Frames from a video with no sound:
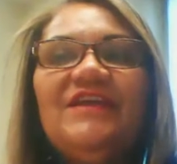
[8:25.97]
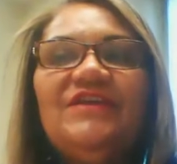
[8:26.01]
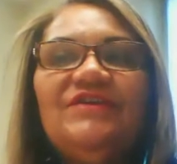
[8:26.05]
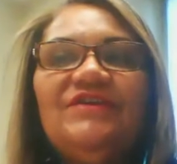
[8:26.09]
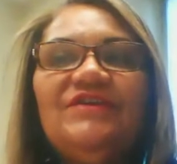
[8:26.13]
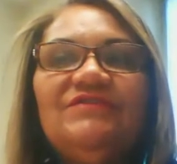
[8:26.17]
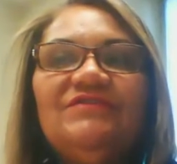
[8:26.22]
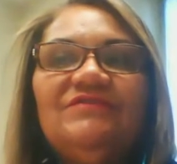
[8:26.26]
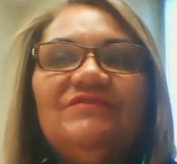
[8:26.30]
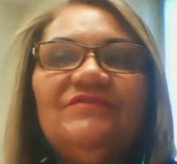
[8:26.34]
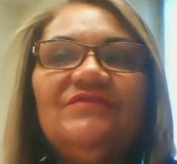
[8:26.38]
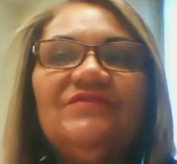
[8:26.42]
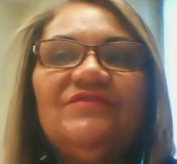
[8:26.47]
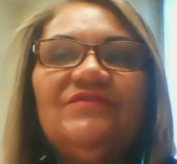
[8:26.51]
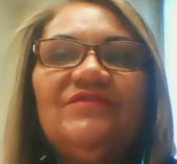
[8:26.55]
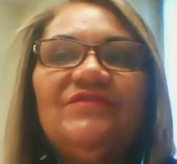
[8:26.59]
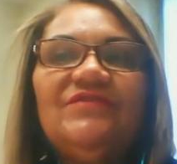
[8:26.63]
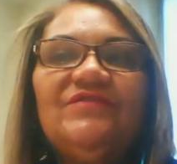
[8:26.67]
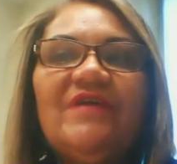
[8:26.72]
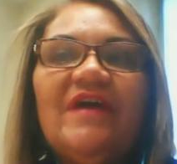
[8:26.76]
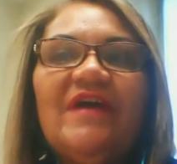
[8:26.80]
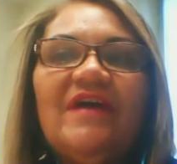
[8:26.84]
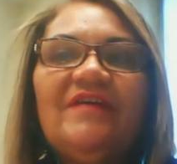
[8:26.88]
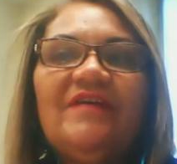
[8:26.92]

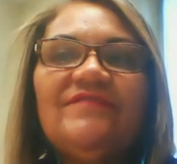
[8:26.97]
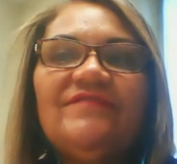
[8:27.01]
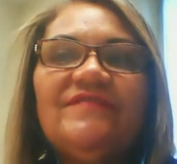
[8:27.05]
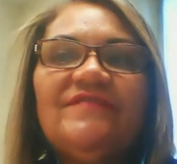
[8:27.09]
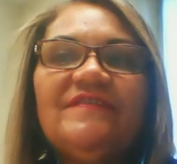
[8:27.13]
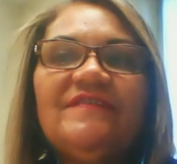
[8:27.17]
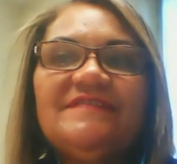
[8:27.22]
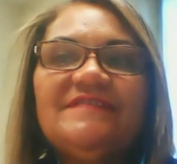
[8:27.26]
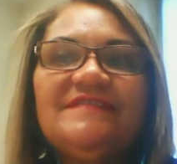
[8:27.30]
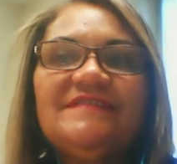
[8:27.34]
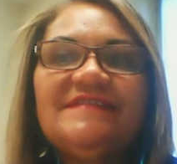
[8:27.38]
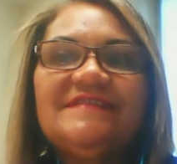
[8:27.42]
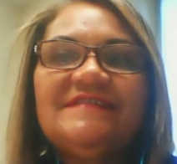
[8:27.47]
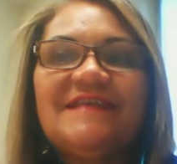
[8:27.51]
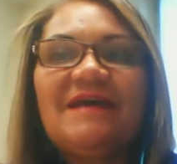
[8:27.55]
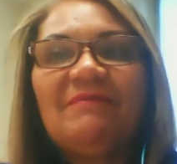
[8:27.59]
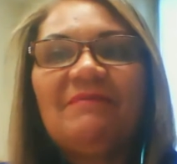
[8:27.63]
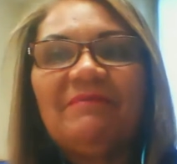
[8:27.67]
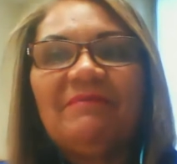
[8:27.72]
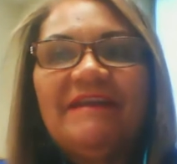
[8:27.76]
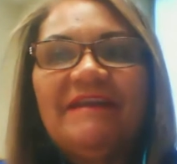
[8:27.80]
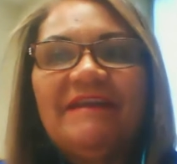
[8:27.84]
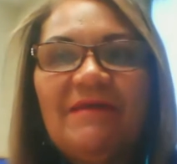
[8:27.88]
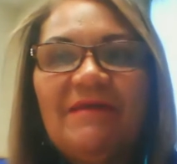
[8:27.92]
you have
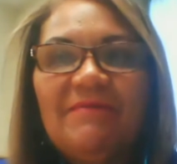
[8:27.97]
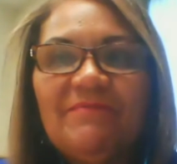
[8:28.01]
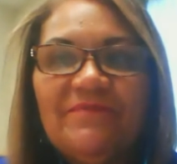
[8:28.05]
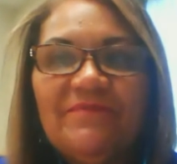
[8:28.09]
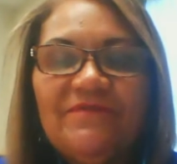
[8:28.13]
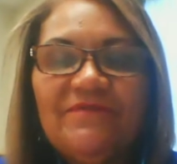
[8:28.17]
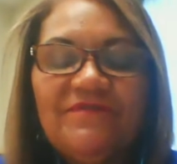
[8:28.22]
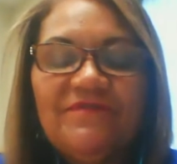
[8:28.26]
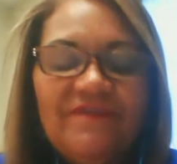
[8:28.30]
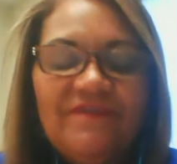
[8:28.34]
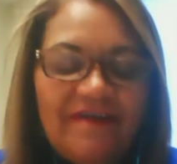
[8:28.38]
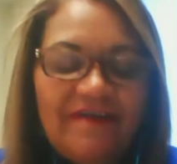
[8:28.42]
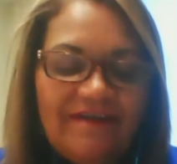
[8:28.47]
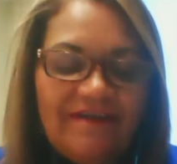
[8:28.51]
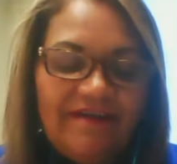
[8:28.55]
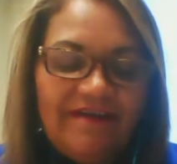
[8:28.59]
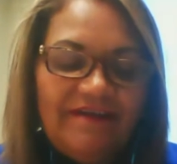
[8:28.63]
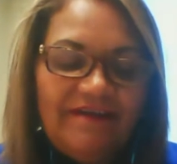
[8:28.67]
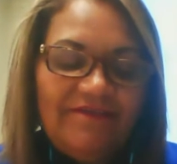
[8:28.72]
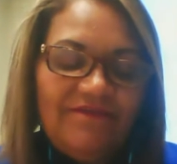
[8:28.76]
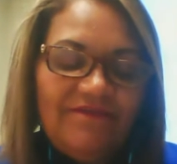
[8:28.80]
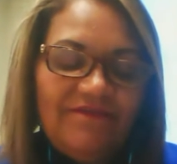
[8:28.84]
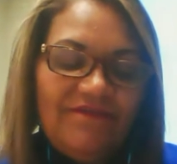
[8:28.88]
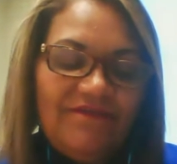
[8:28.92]
summed it up
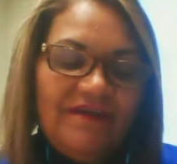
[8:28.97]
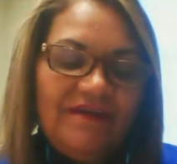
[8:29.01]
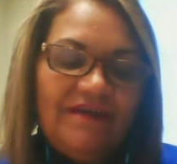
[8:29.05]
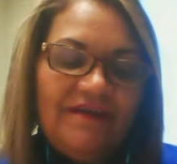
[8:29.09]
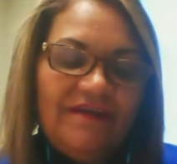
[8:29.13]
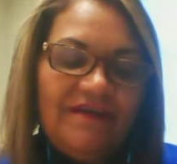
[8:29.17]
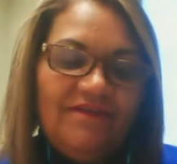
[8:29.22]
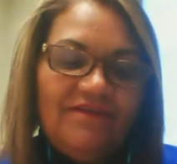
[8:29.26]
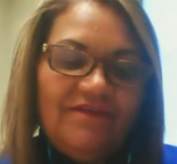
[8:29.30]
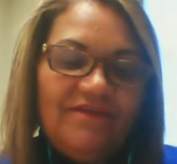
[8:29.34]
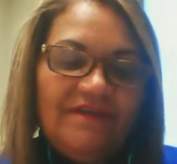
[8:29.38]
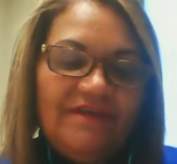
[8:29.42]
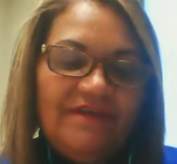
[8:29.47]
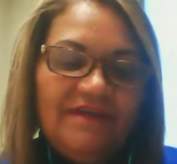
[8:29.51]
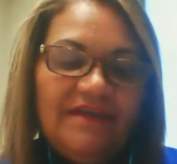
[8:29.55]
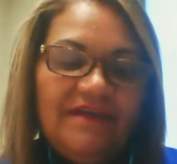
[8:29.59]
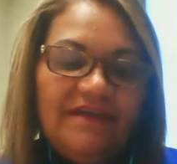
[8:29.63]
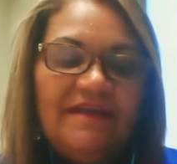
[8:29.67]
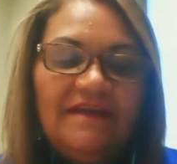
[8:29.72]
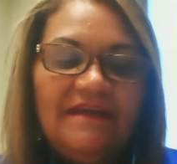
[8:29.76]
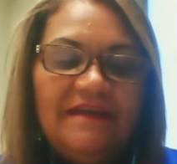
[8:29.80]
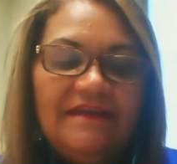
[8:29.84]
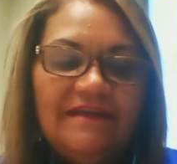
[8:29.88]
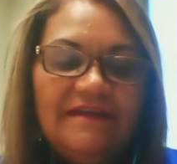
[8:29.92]
very, very, very
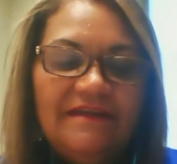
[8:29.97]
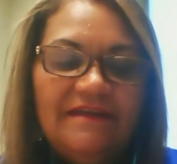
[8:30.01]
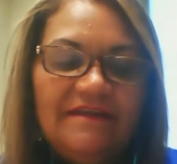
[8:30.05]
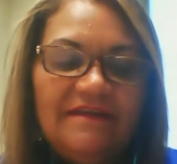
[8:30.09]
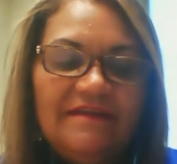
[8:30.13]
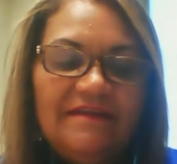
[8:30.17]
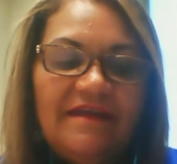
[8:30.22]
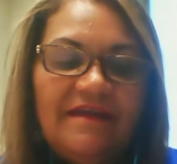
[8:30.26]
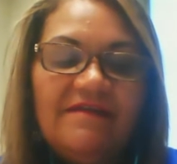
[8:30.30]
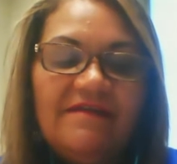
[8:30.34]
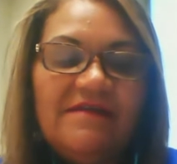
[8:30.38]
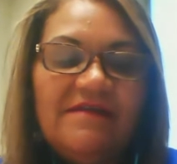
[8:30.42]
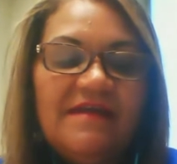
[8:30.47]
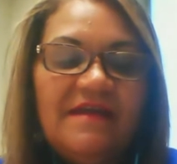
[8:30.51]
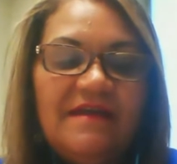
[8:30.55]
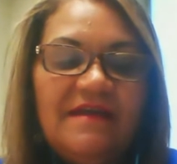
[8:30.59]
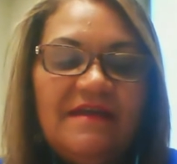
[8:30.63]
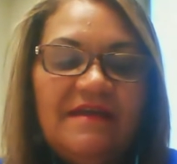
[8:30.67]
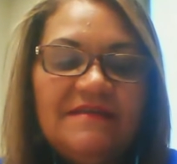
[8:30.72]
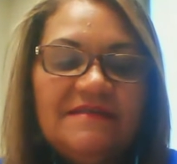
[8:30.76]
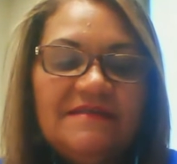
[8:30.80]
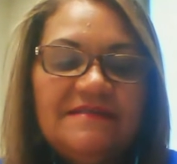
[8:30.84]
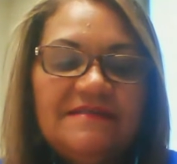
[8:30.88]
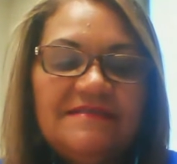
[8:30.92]
clearly there,
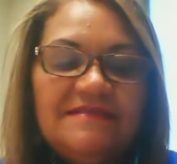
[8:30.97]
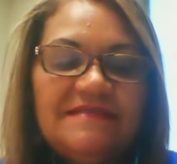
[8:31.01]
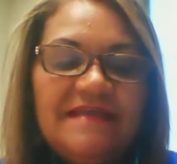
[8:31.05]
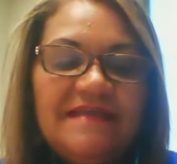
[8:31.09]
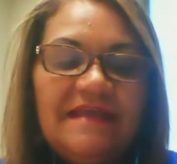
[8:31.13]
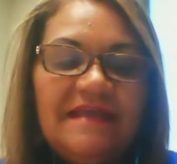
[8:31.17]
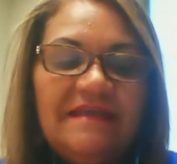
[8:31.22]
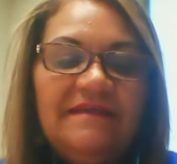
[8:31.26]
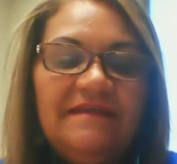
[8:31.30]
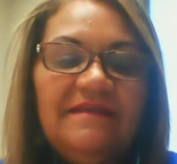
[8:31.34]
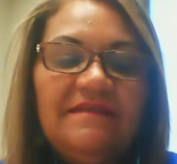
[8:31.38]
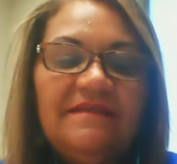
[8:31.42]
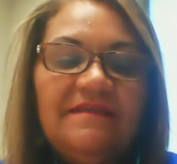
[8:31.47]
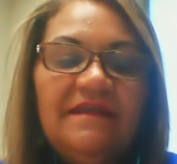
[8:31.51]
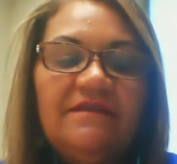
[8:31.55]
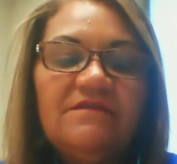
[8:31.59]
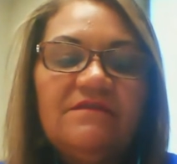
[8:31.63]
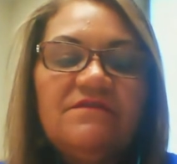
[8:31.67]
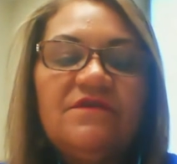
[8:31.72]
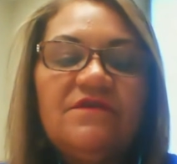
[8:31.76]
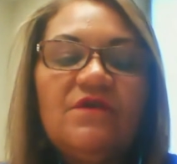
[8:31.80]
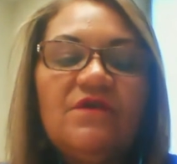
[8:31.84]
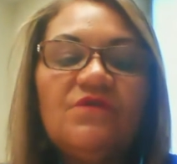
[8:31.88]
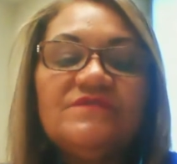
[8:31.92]
Sandy, that
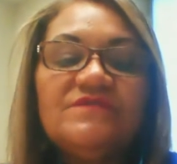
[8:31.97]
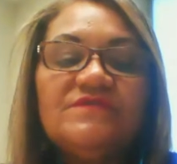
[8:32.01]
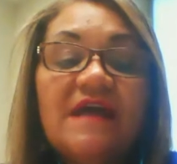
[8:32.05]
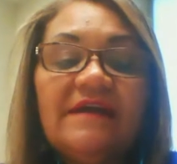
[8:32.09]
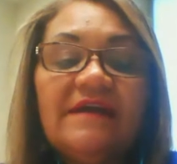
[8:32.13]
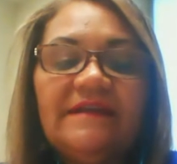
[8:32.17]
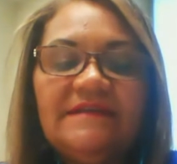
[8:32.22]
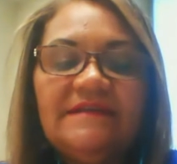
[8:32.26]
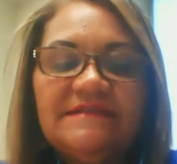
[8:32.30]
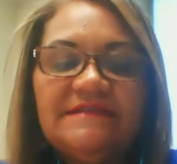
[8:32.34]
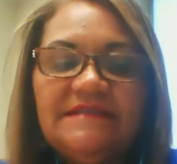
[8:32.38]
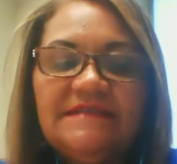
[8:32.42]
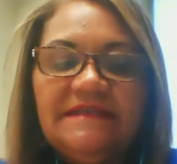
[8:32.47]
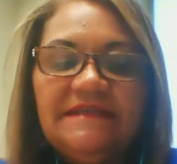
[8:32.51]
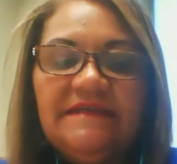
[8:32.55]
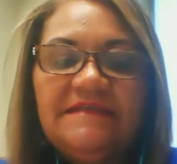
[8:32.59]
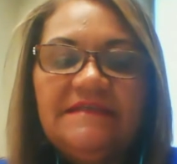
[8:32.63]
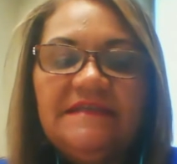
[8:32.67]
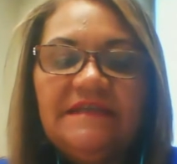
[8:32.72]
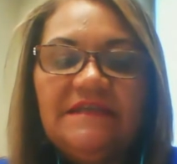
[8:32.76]
those are indeed the